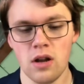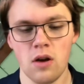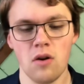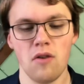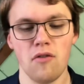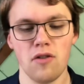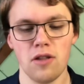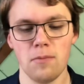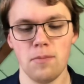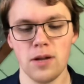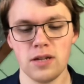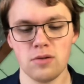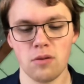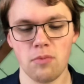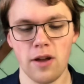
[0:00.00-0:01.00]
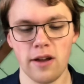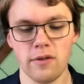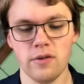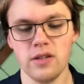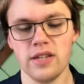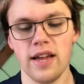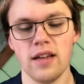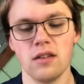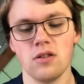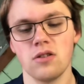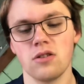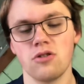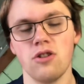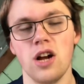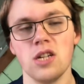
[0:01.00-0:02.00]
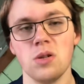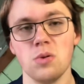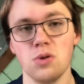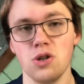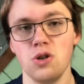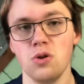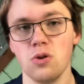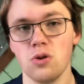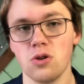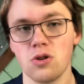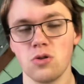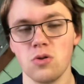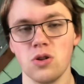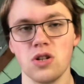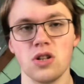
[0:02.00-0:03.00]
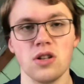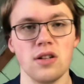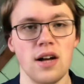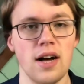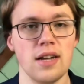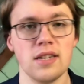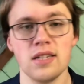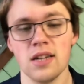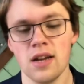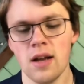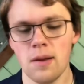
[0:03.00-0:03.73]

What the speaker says: Well, for the Pittsburgh Penguins, Eller and Crosby were two goal scorers in the loss.